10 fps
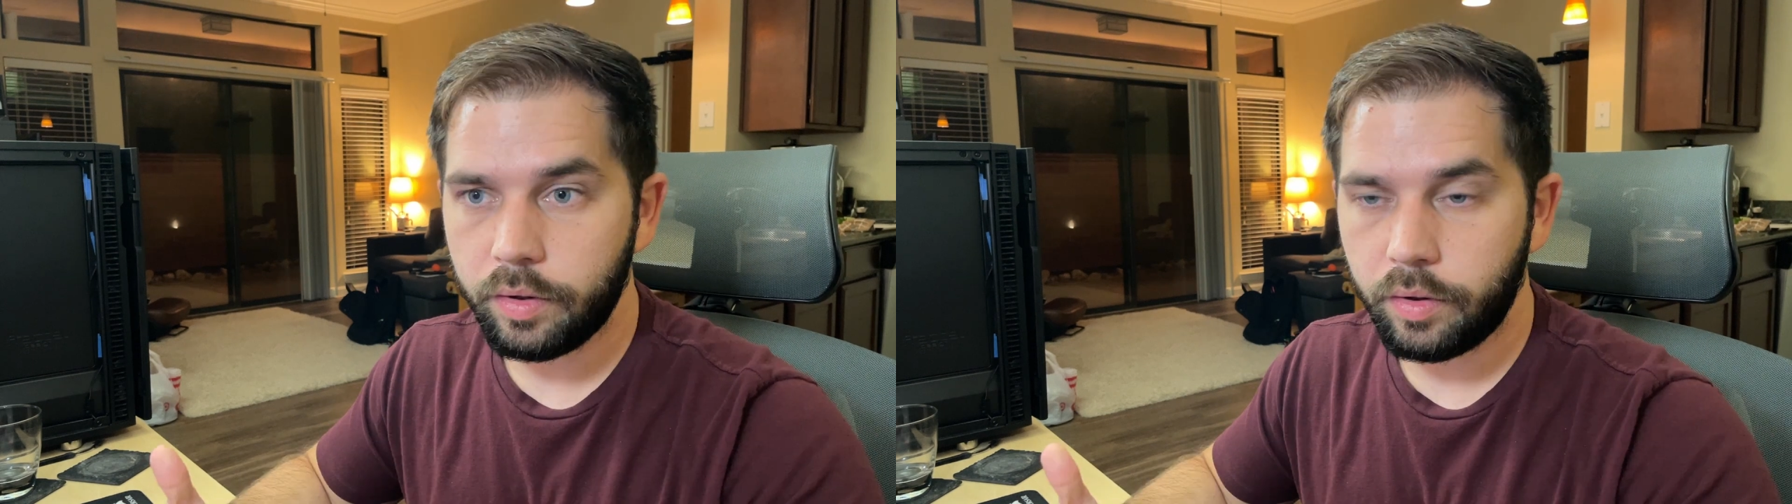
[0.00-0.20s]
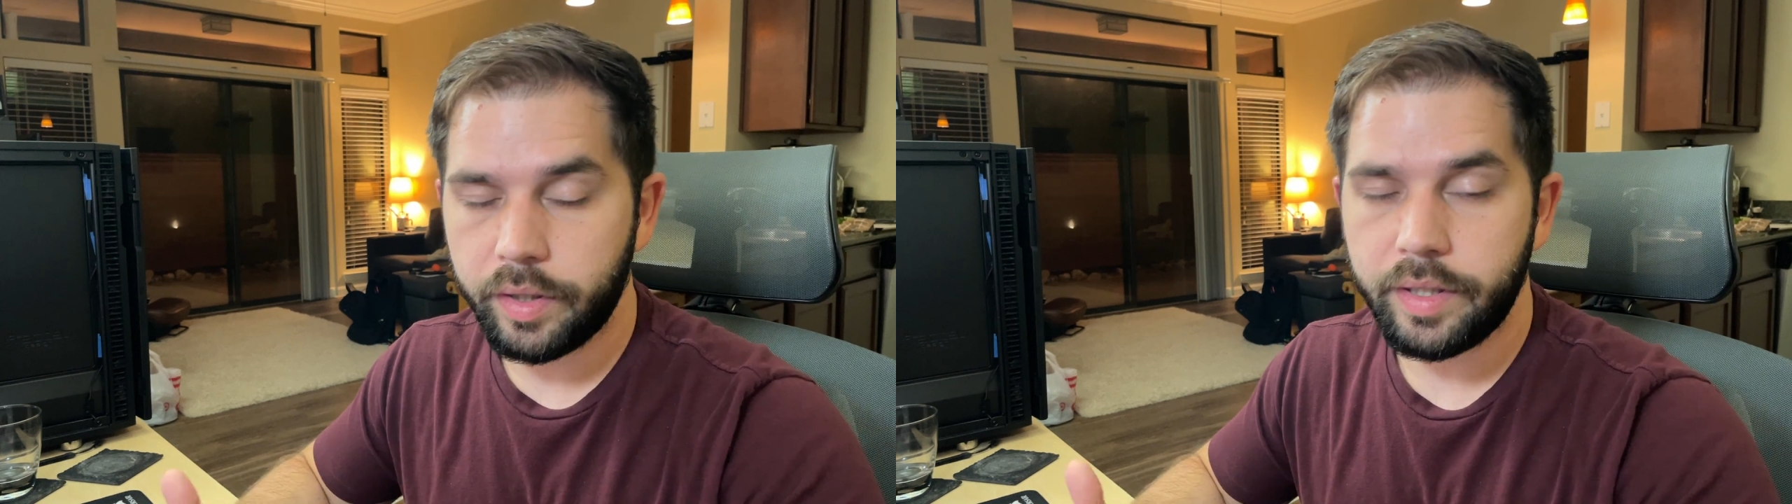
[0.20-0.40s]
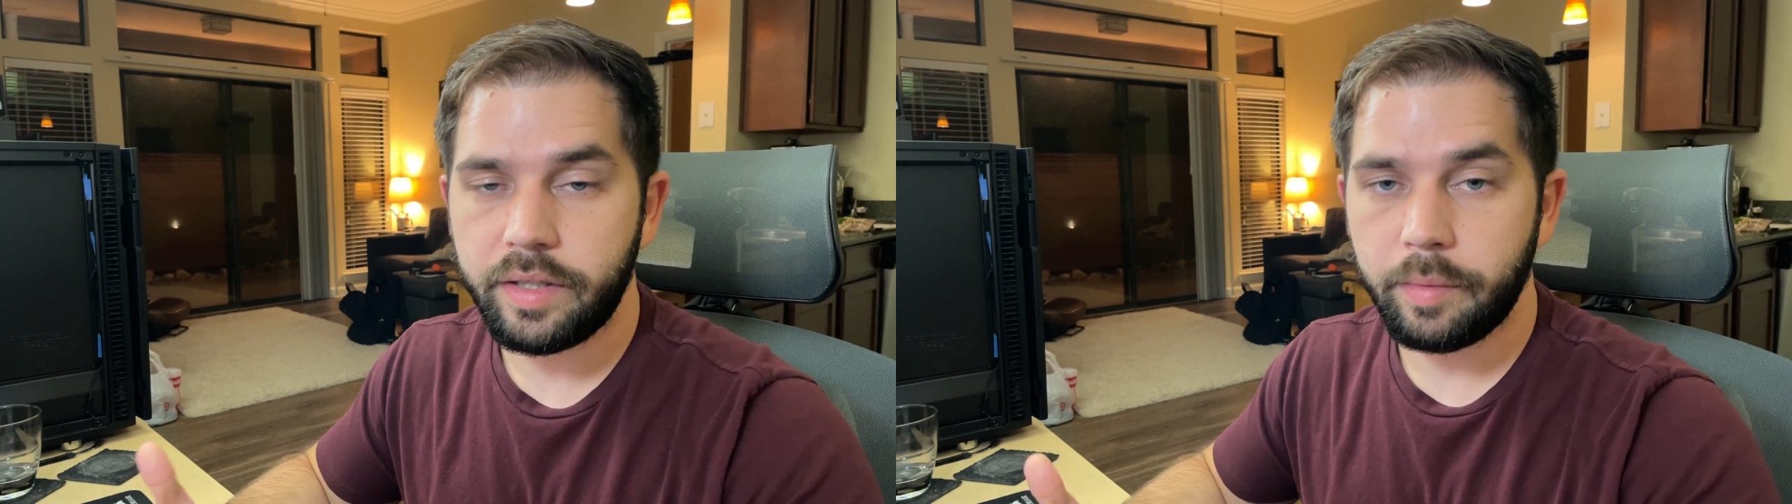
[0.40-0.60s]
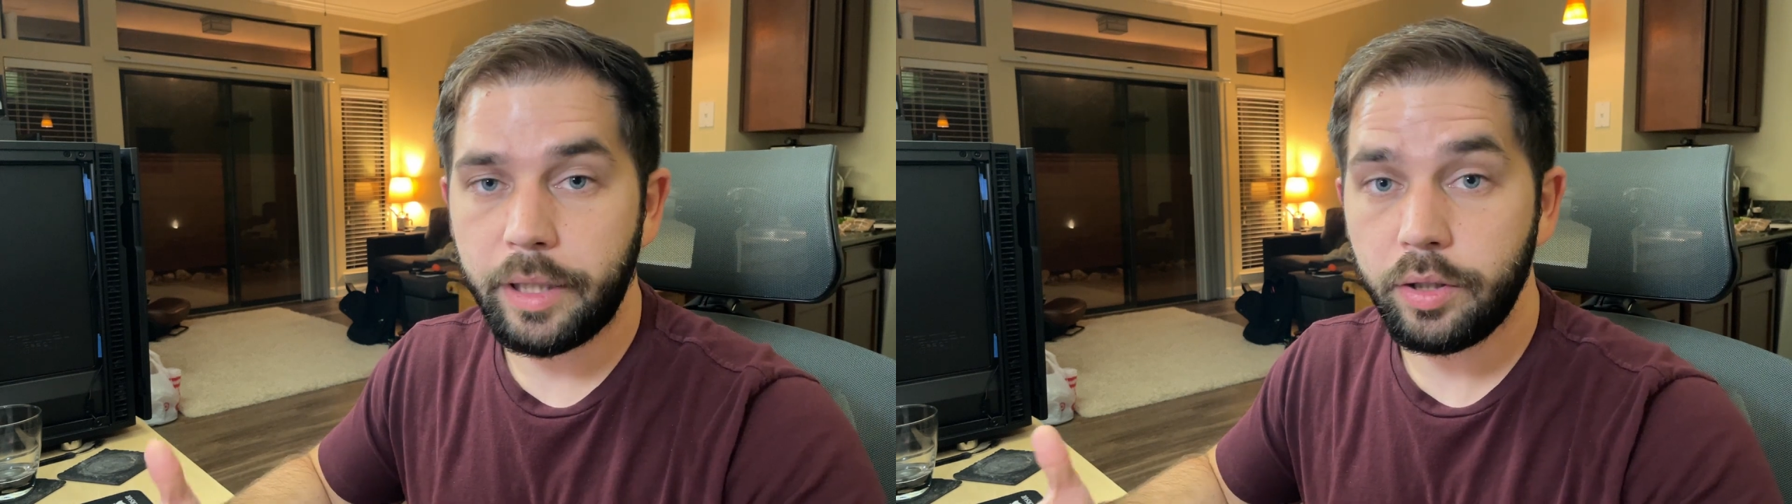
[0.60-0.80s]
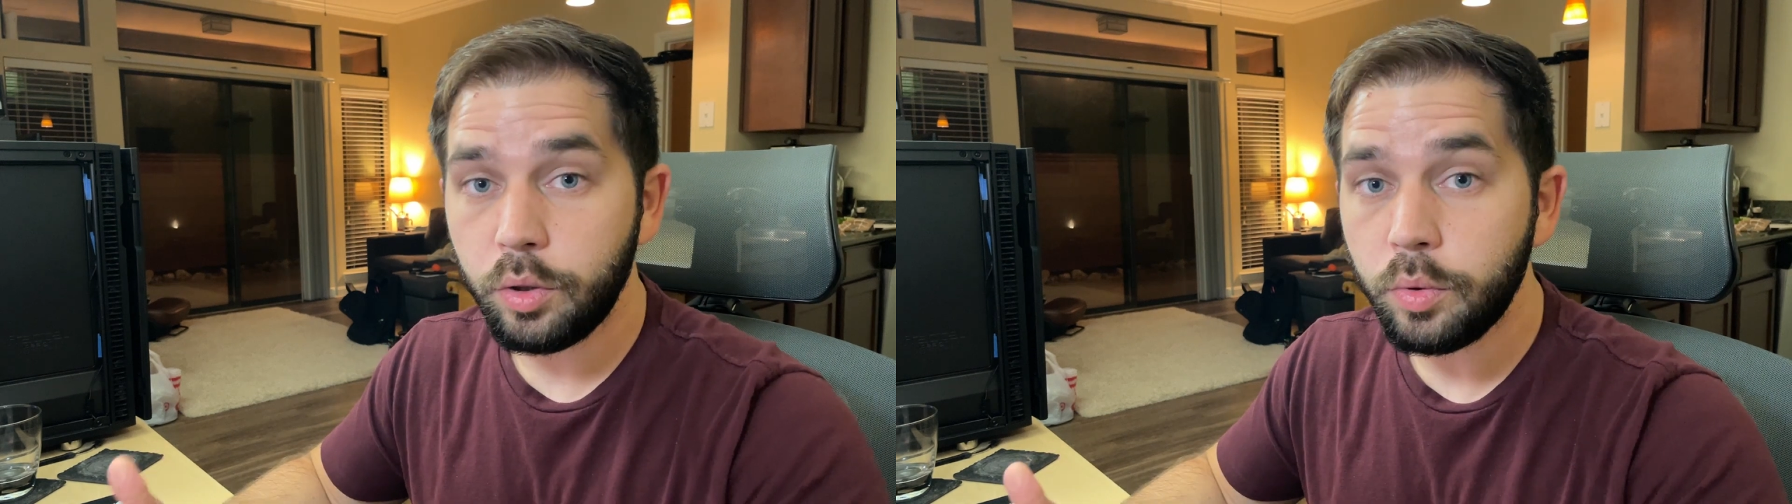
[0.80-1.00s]
or it tends to be
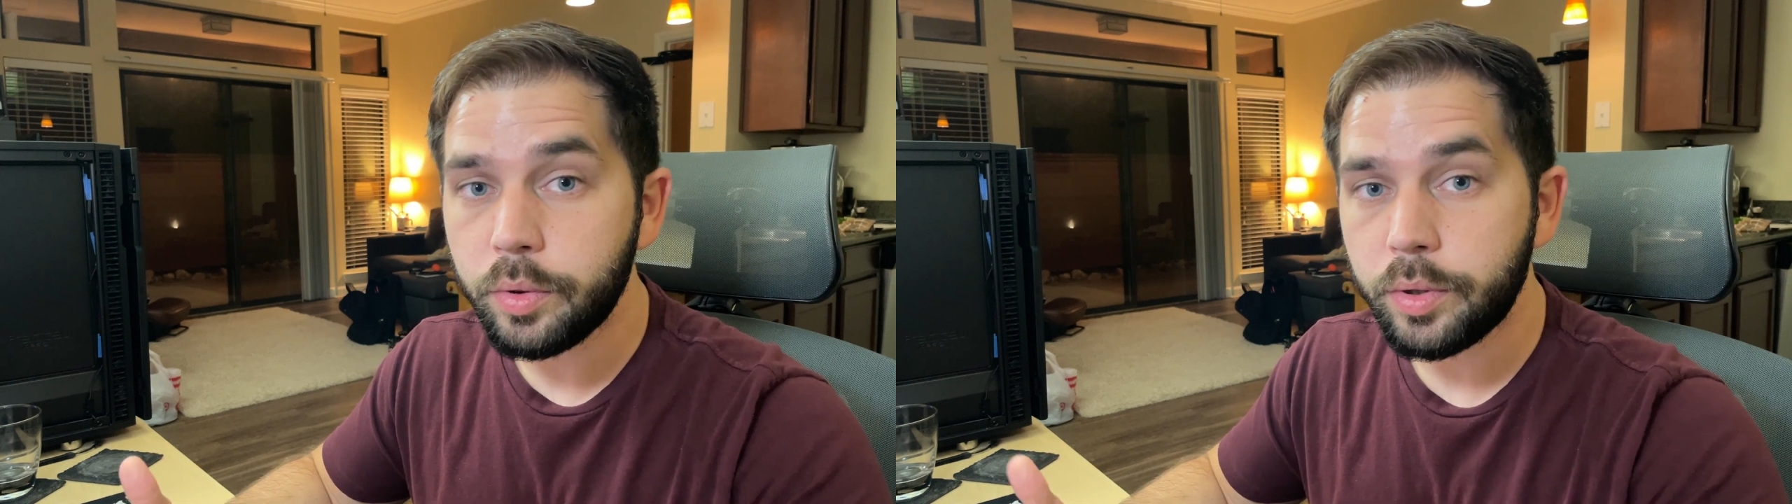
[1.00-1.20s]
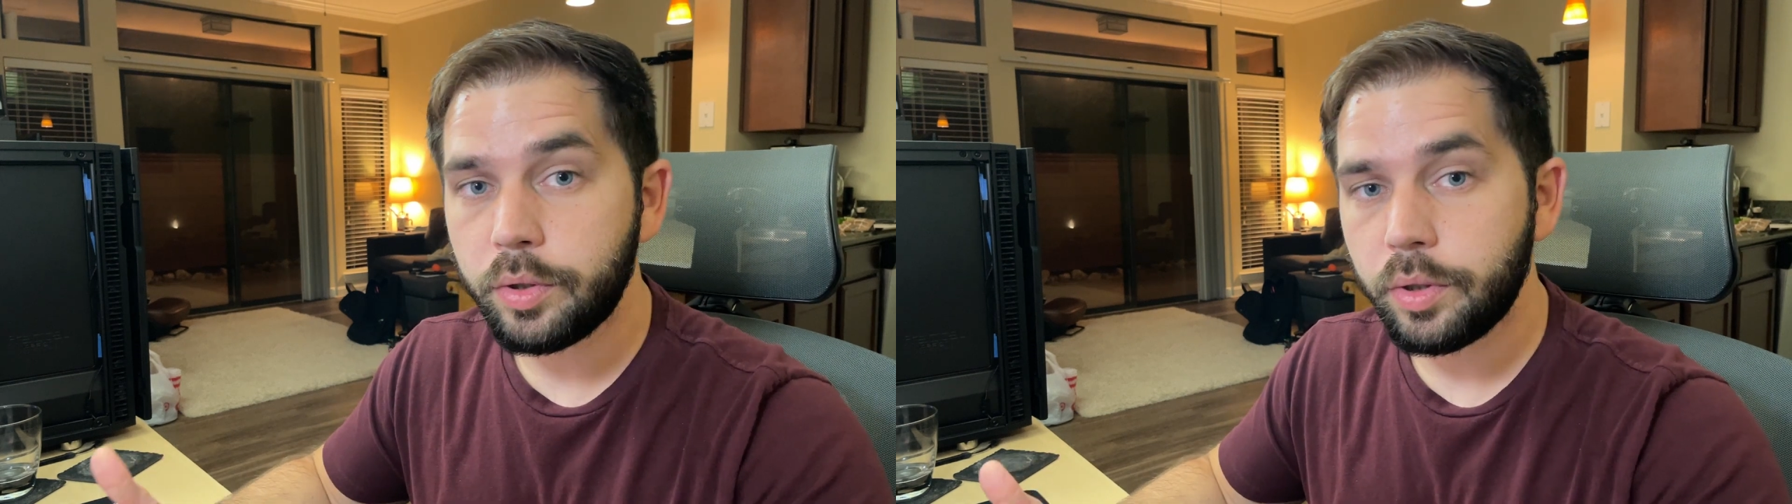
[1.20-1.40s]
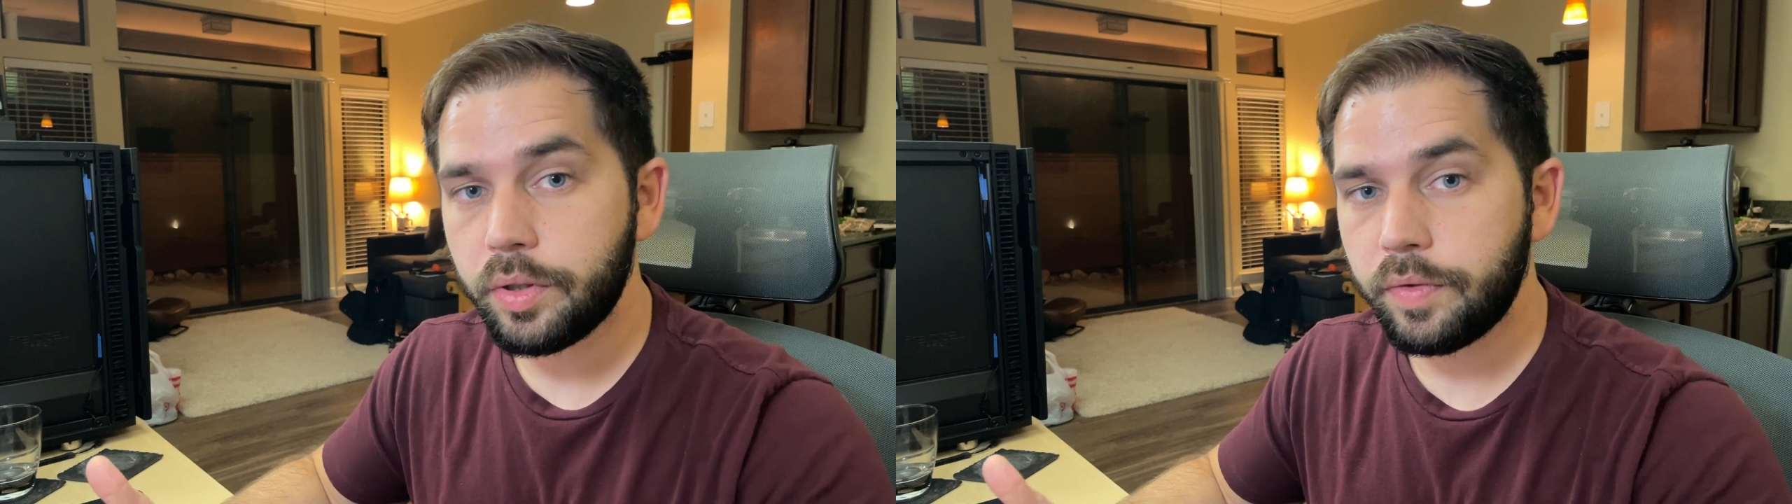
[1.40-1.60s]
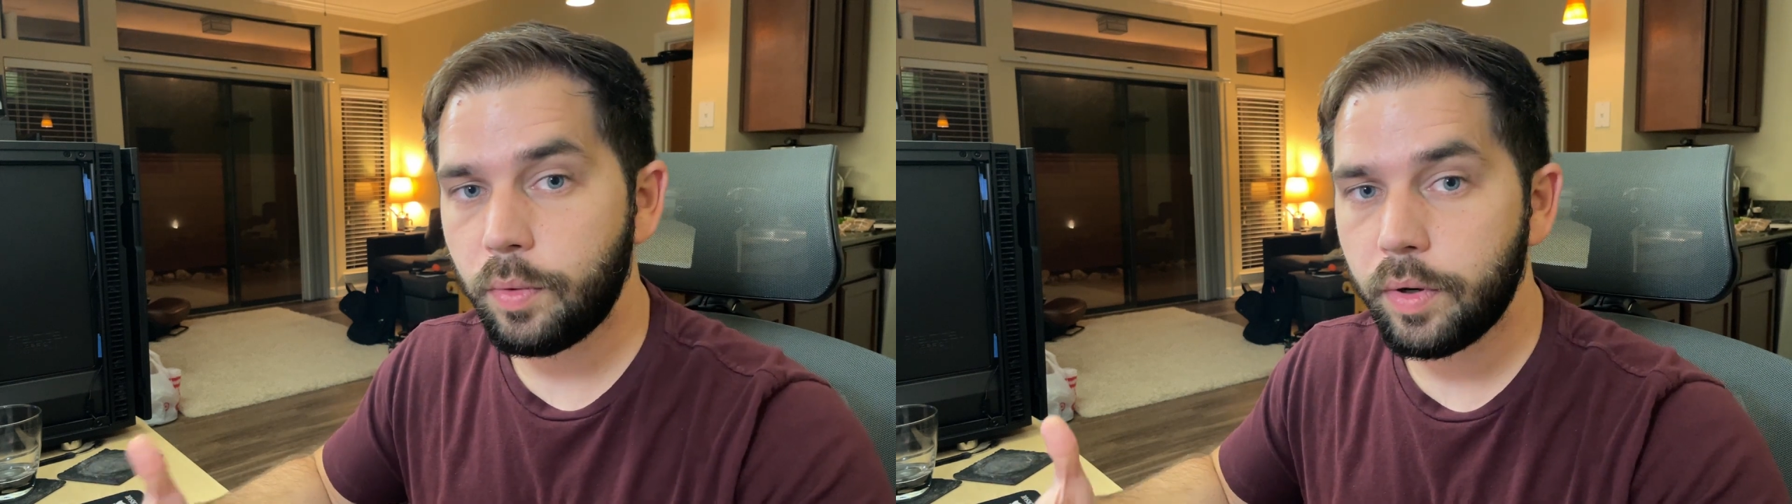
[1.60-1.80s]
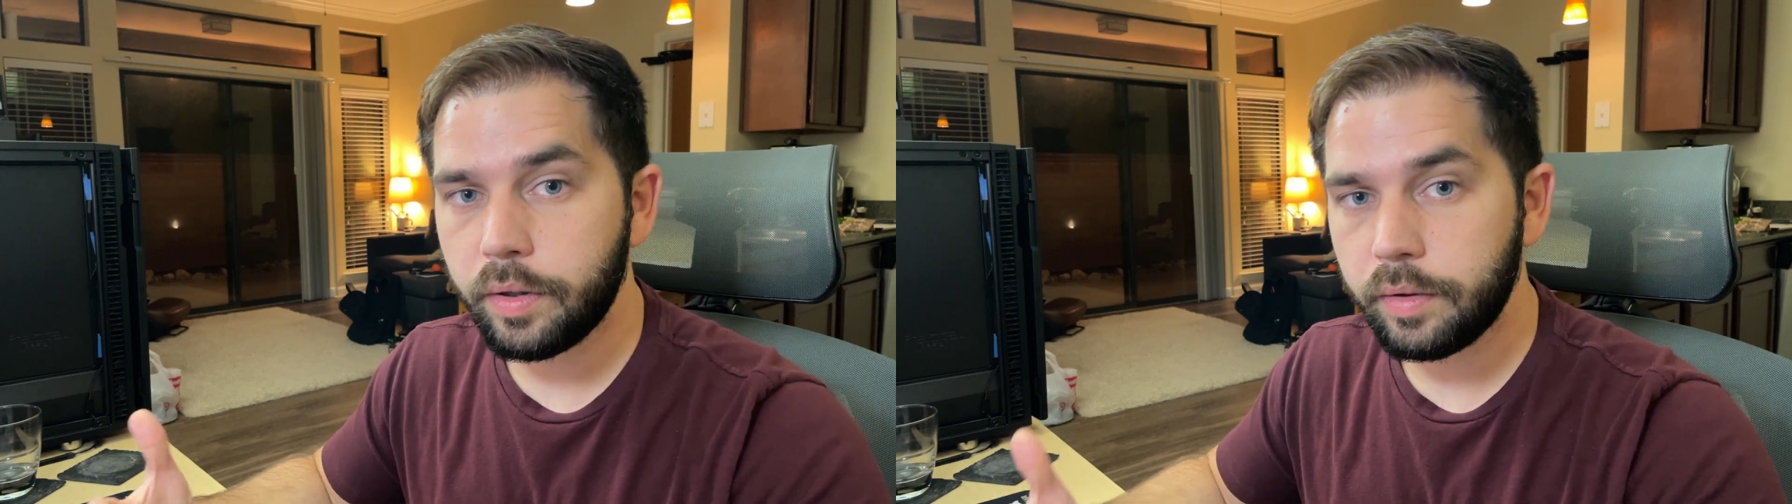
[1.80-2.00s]
used just
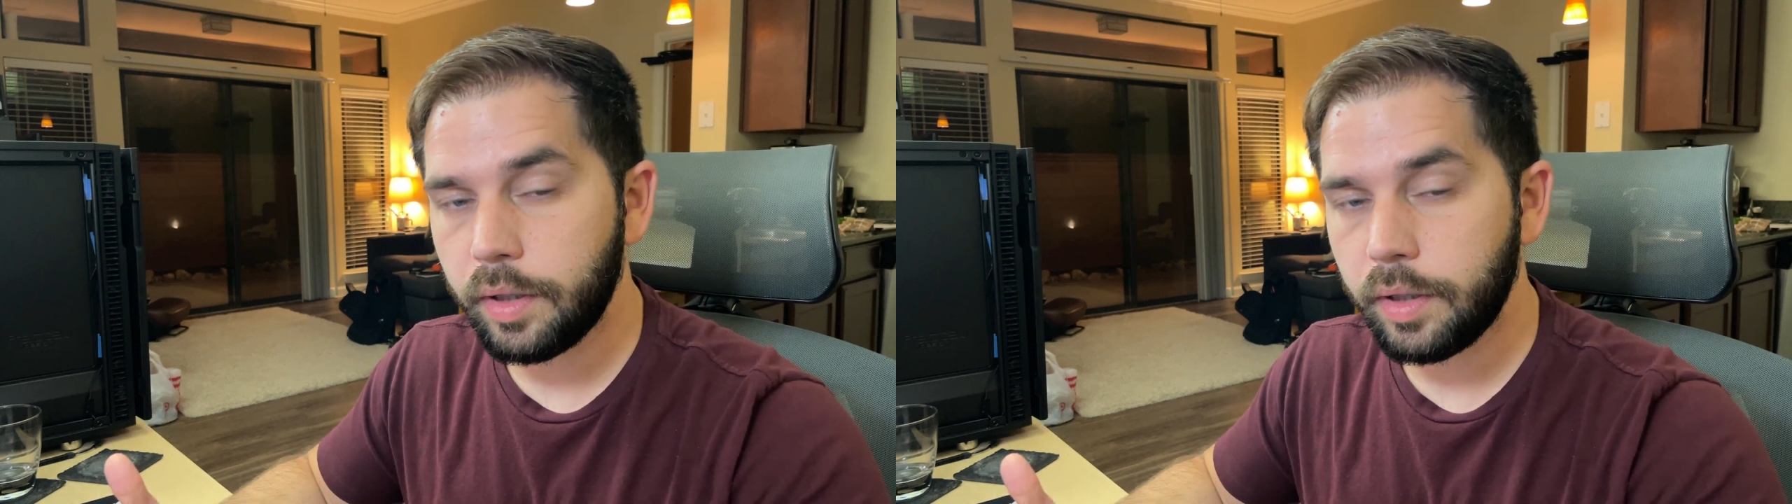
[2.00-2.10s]
for